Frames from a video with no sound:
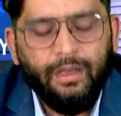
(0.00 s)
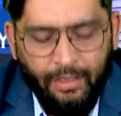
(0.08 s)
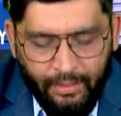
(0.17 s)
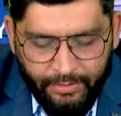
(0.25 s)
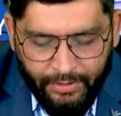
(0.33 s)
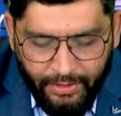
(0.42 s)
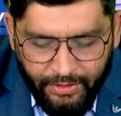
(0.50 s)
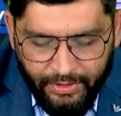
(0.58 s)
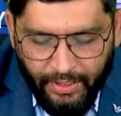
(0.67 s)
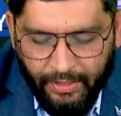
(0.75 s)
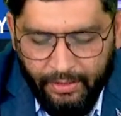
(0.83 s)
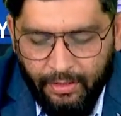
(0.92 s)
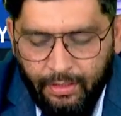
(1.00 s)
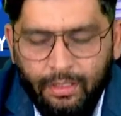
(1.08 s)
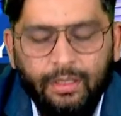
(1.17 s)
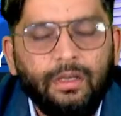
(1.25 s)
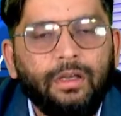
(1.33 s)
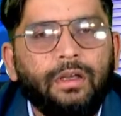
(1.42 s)
since then,
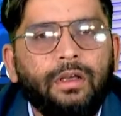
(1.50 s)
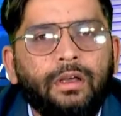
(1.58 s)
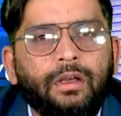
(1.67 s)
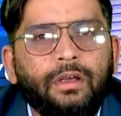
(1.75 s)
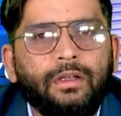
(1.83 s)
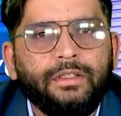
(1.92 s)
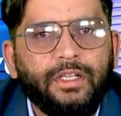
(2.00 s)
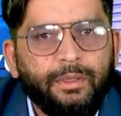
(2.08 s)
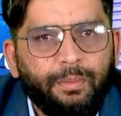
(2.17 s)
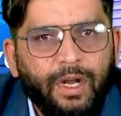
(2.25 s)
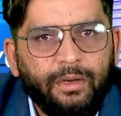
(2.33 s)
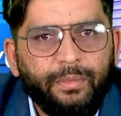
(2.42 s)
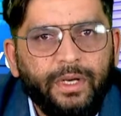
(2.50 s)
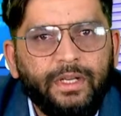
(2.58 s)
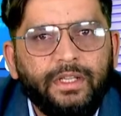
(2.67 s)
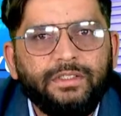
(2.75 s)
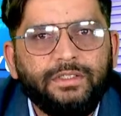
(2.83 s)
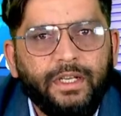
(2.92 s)
the department
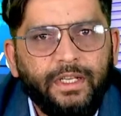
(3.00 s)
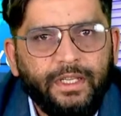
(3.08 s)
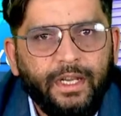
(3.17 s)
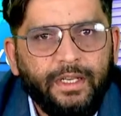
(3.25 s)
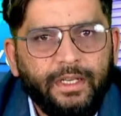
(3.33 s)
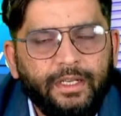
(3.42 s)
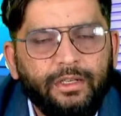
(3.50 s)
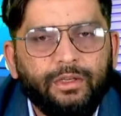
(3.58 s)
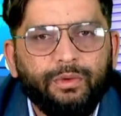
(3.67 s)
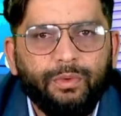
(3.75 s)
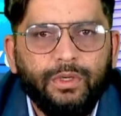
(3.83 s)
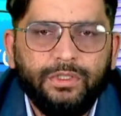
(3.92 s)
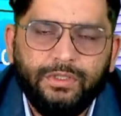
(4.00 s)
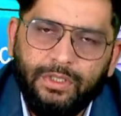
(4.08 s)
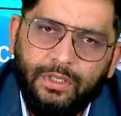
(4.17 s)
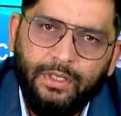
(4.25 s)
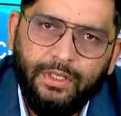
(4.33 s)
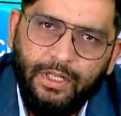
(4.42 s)
is dedicated towards
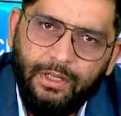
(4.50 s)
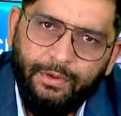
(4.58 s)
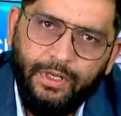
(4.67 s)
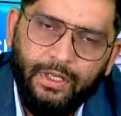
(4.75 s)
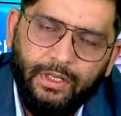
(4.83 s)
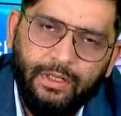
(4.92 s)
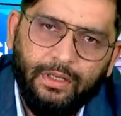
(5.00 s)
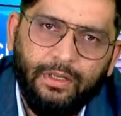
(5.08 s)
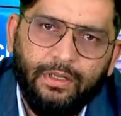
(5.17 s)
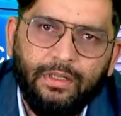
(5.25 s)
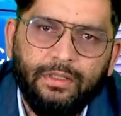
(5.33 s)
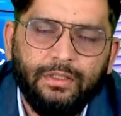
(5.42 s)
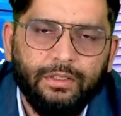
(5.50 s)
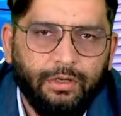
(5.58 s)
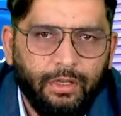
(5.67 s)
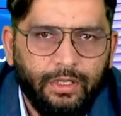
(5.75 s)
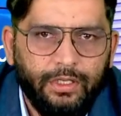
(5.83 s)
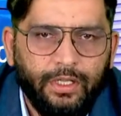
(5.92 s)
delivering the
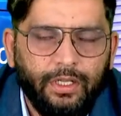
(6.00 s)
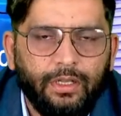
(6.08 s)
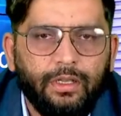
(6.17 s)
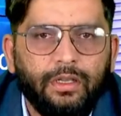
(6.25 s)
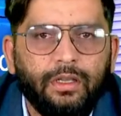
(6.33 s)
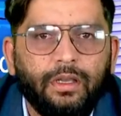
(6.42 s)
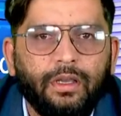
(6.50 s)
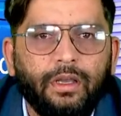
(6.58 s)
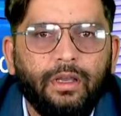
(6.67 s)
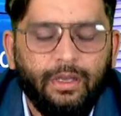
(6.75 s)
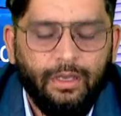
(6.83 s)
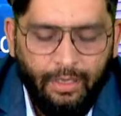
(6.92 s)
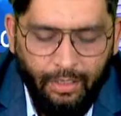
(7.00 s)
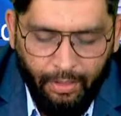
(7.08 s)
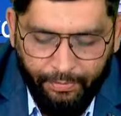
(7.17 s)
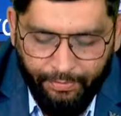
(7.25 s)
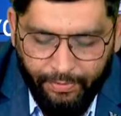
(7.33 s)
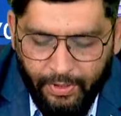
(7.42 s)
quality of
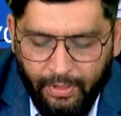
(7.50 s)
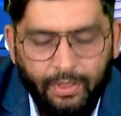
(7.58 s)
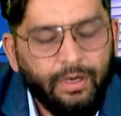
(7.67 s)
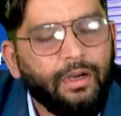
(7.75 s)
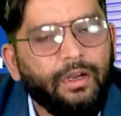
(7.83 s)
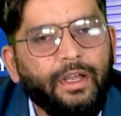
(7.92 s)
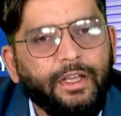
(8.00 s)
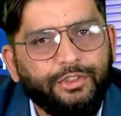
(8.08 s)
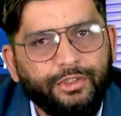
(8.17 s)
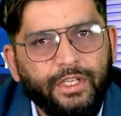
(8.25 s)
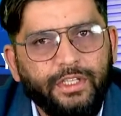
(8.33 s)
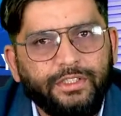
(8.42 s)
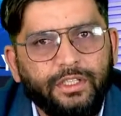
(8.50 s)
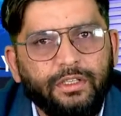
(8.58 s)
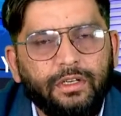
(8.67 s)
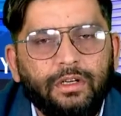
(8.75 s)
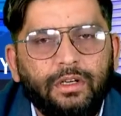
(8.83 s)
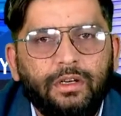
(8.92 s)
education
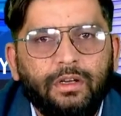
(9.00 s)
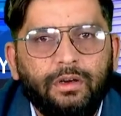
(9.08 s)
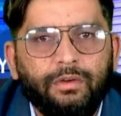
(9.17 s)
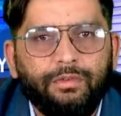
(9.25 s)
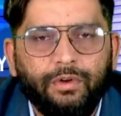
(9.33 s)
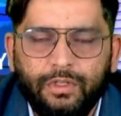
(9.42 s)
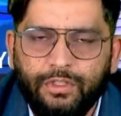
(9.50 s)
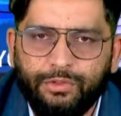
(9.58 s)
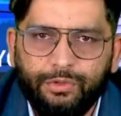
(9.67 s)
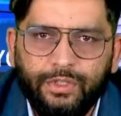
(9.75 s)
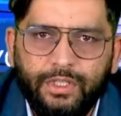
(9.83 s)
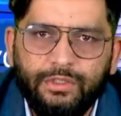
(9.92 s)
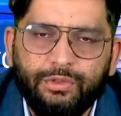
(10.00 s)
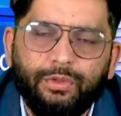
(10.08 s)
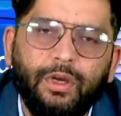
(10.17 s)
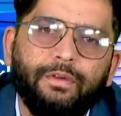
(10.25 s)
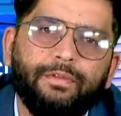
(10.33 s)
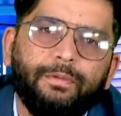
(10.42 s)
for the students who
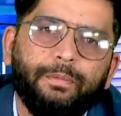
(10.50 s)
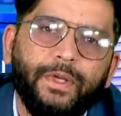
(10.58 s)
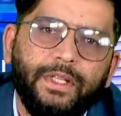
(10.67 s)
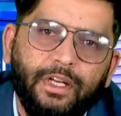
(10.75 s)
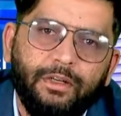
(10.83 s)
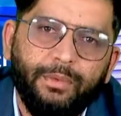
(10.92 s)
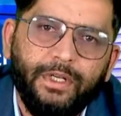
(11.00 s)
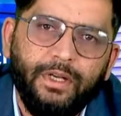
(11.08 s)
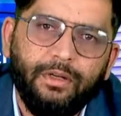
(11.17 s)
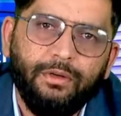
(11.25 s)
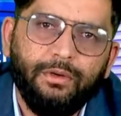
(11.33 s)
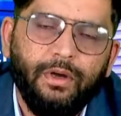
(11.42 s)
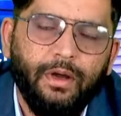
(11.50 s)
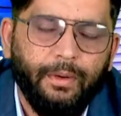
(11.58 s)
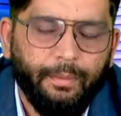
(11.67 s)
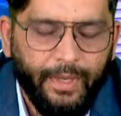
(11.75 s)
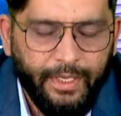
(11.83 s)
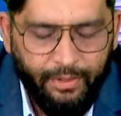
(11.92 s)
have been admitted to
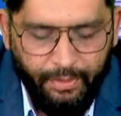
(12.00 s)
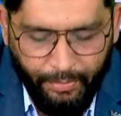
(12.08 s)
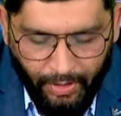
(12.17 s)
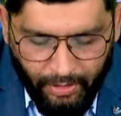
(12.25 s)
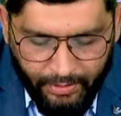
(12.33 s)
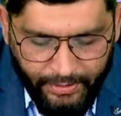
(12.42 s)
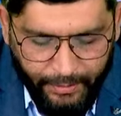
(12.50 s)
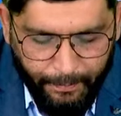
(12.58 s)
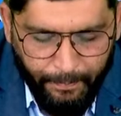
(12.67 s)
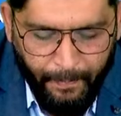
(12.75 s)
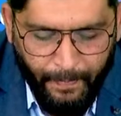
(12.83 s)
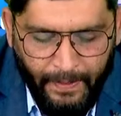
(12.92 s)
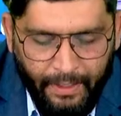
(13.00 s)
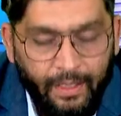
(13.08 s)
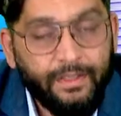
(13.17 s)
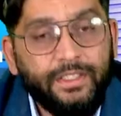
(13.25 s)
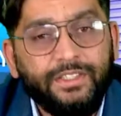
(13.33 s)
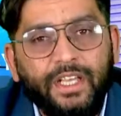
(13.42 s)
microbiology.
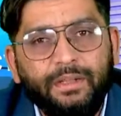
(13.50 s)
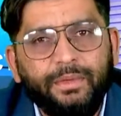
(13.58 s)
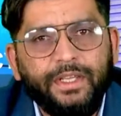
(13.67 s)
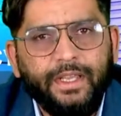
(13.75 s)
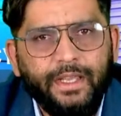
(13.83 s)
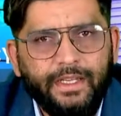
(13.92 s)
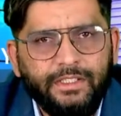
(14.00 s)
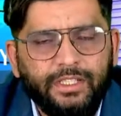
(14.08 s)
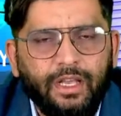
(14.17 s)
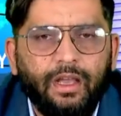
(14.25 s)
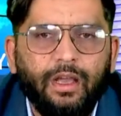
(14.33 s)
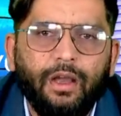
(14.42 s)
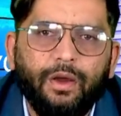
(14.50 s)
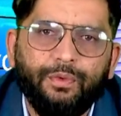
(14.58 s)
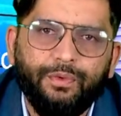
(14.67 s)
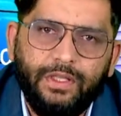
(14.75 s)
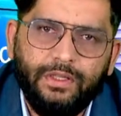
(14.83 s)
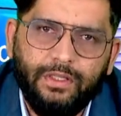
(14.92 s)
This can be gauged with